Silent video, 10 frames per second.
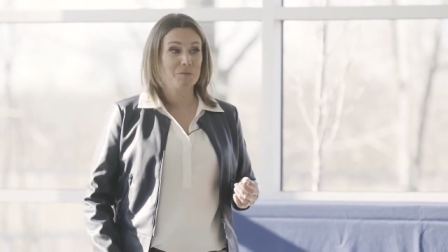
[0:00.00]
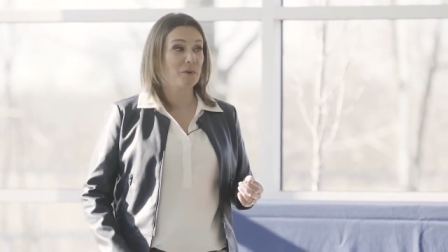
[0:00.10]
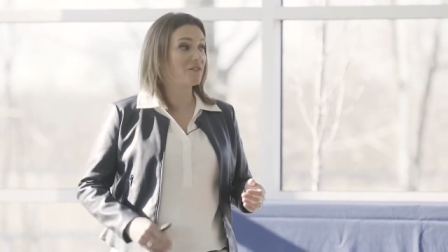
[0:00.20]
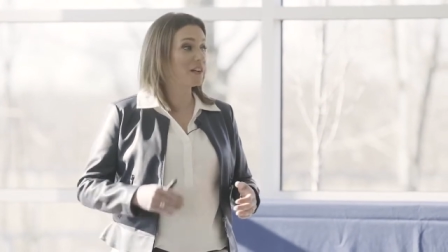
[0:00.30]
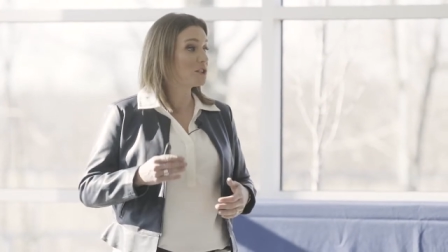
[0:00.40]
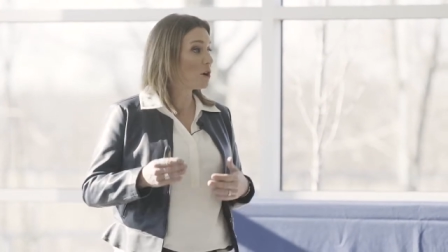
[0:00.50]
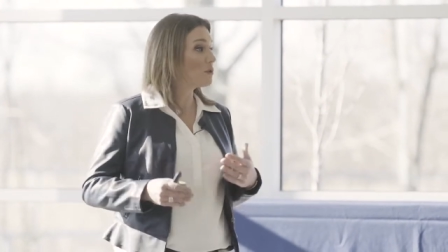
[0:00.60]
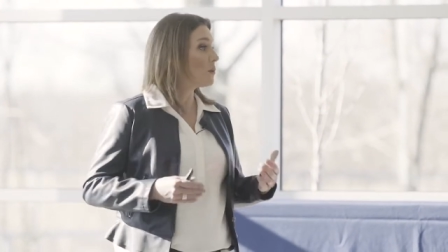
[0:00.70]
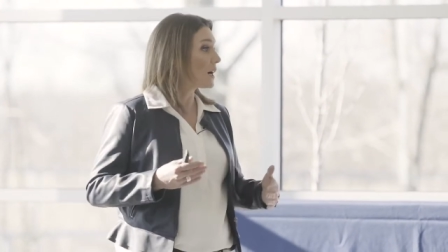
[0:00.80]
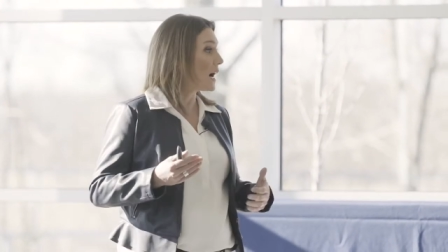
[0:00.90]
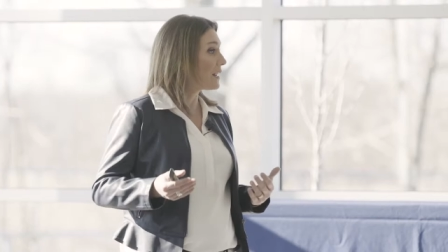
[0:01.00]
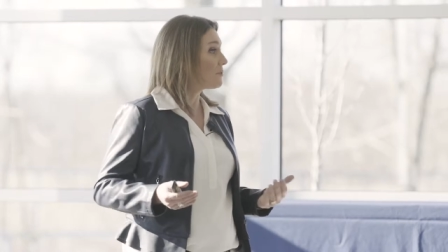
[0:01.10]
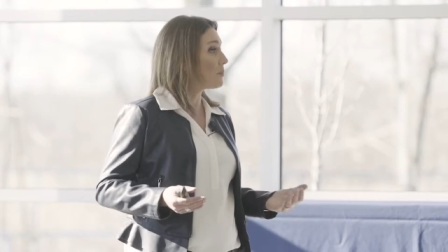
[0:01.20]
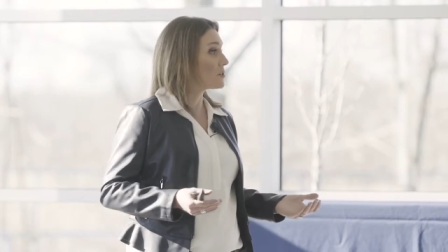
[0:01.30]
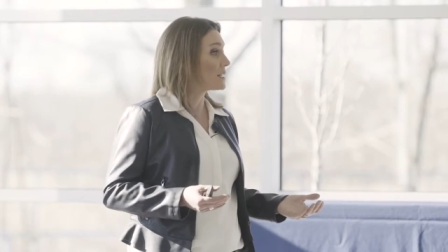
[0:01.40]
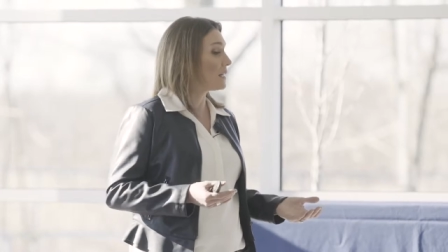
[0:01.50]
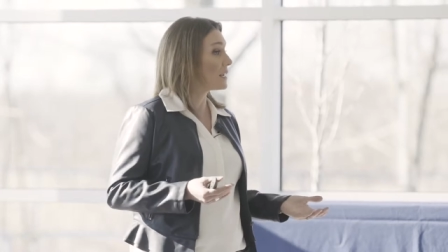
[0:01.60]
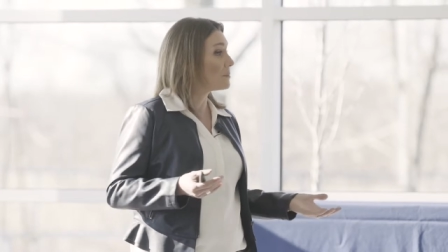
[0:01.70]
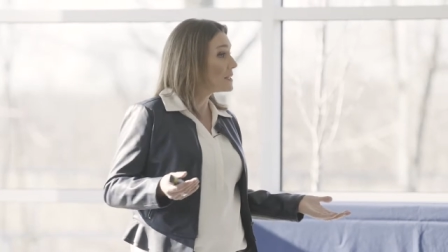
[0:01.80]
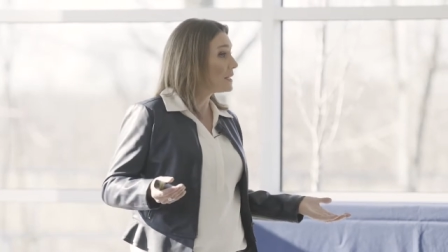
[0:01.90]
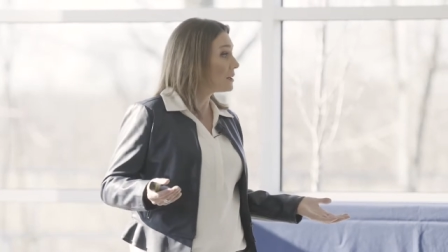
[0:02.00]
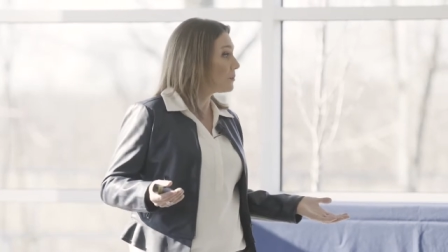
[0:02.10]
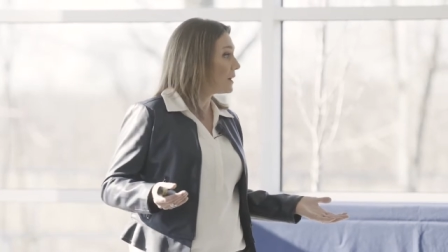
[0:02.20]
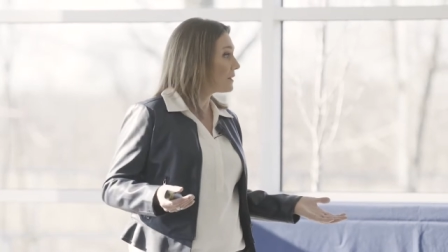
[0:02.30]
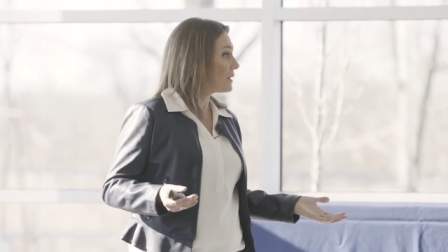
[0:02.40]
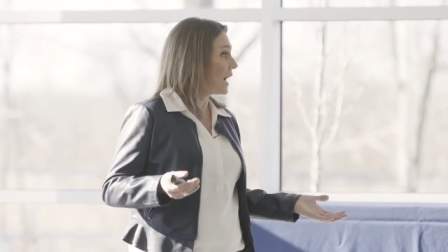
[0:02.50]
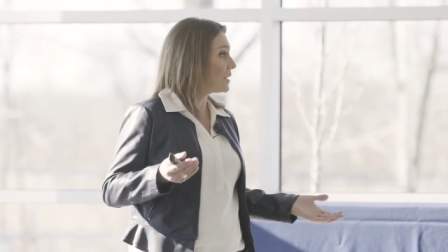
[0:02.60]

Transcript: But if I don't know what kind of personality I'm dealing with,